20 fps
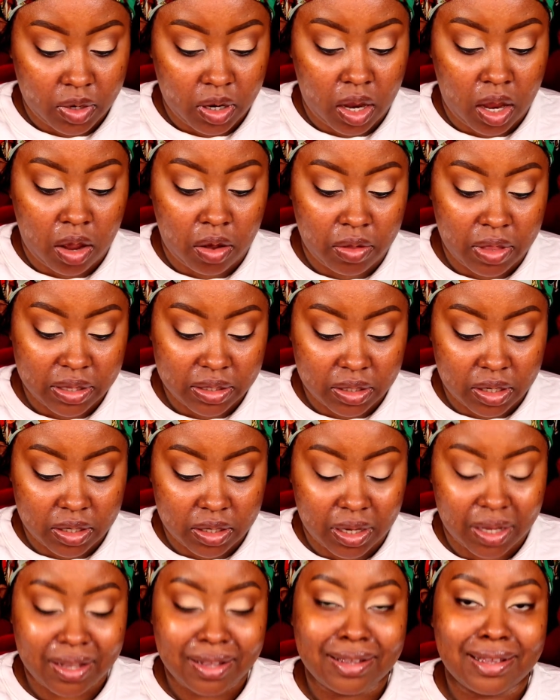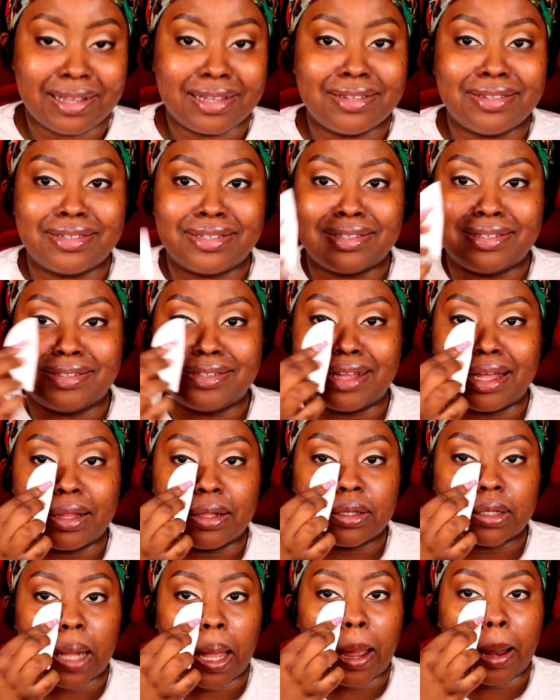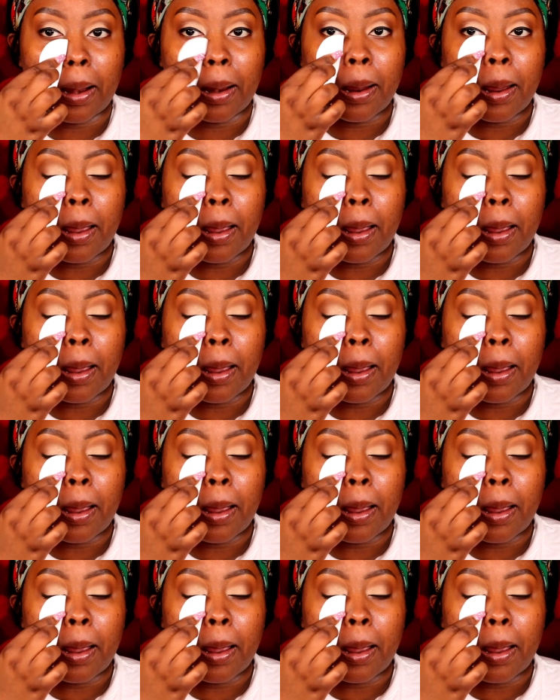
Oh, that's because I usually use the other side.